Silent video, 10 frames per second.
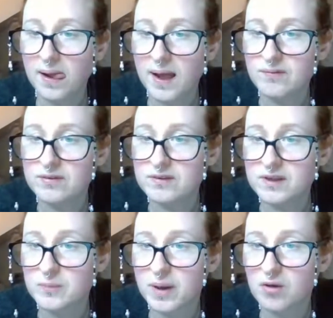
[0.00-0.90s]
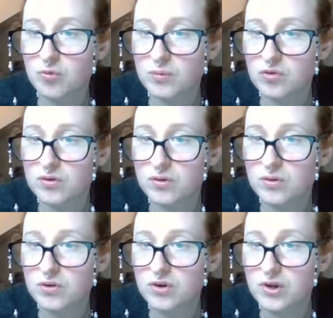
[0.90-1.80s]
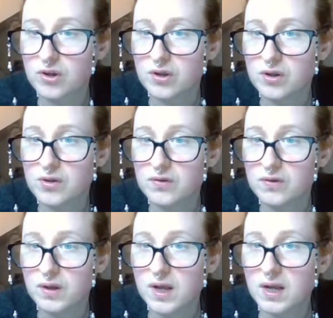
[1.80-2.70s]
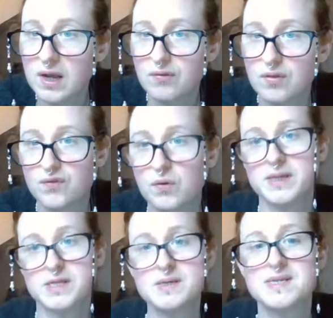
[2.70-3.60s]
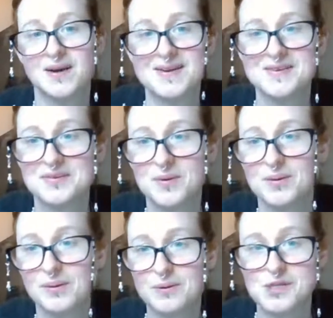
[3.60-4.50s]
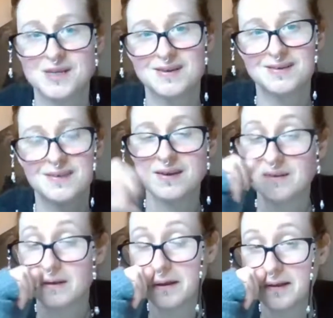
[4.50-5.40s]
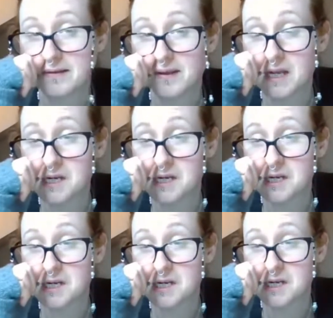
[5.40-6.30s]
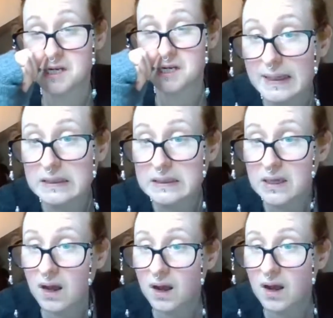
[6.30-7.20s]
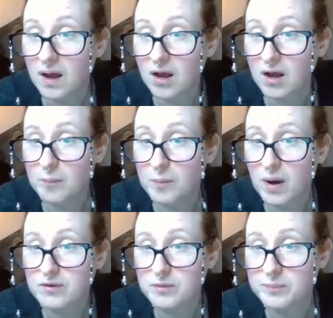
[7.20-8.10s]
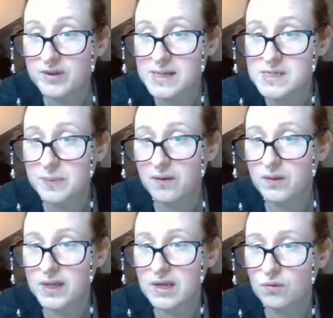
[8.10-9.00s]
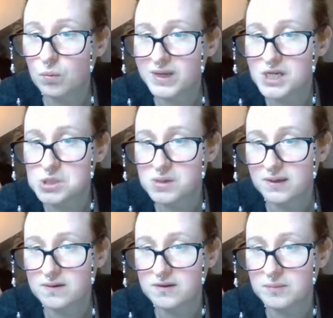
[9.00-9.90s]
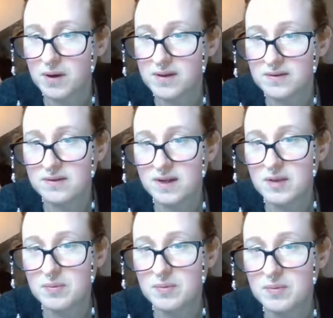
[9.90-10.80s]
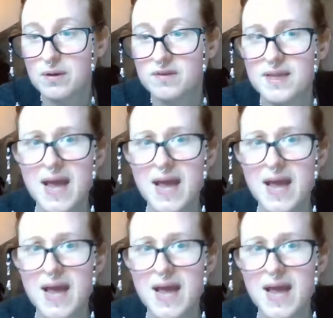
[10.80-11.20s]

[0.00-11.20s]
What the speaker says: Haven't seen the pouch, but I'm sure it's gorgeous. Love all the 42s in it. I do as well, or she as a Hitchhiker's fan. I was excited about the Evil Witch, Dragon's Demise, and Sleeping Beauty.